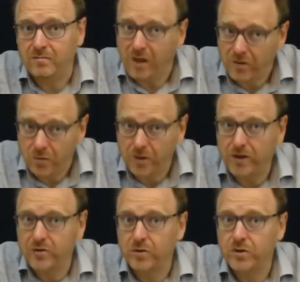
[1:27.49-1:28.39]
Everybody
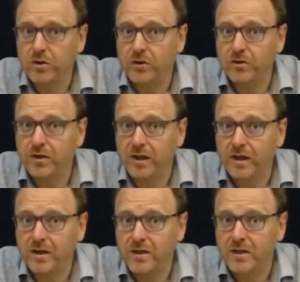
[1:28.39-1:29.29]
can draw circles and
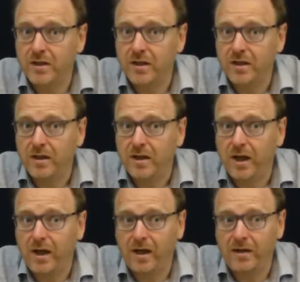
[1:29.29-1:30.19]
lines,
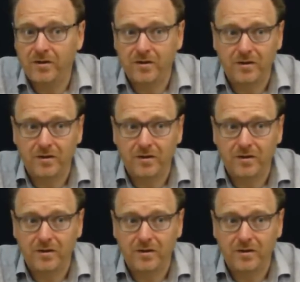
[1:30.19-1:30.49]
and